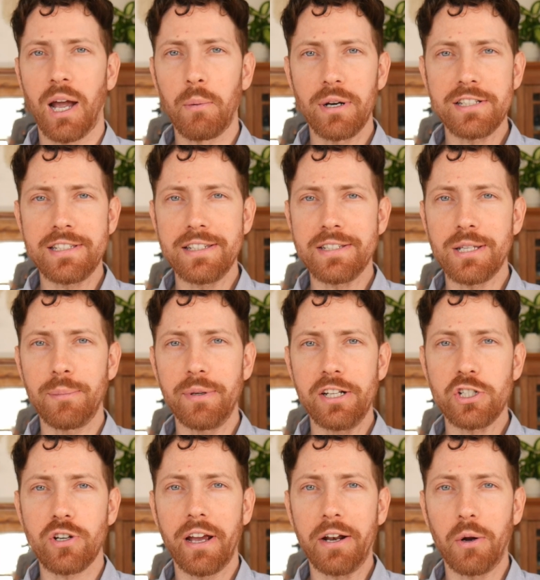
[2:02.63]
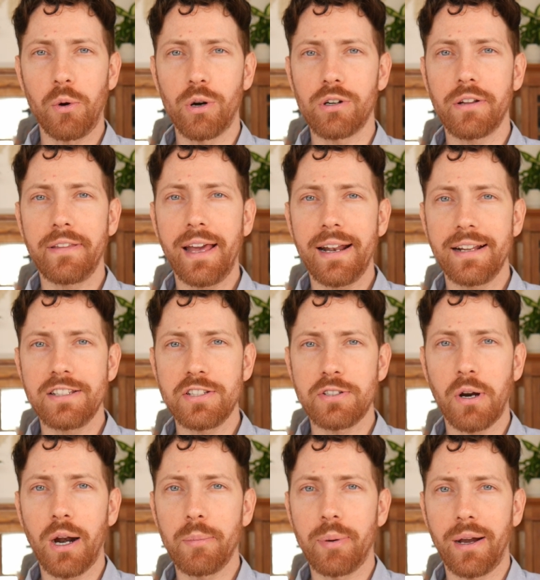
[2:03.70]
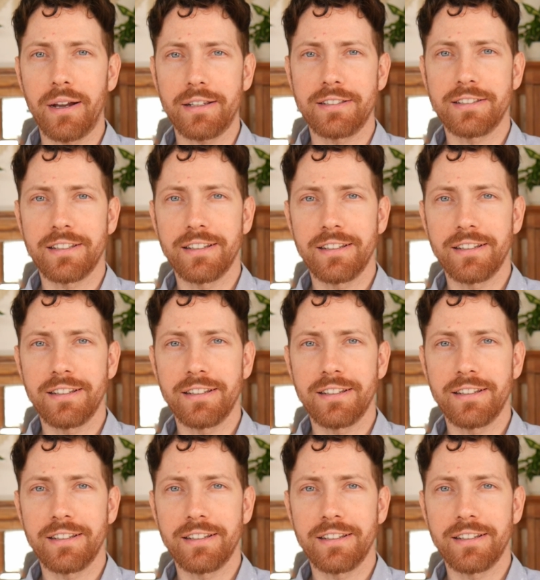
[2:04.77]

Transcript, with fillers: I wanna see somebody try to order that at Starbucks.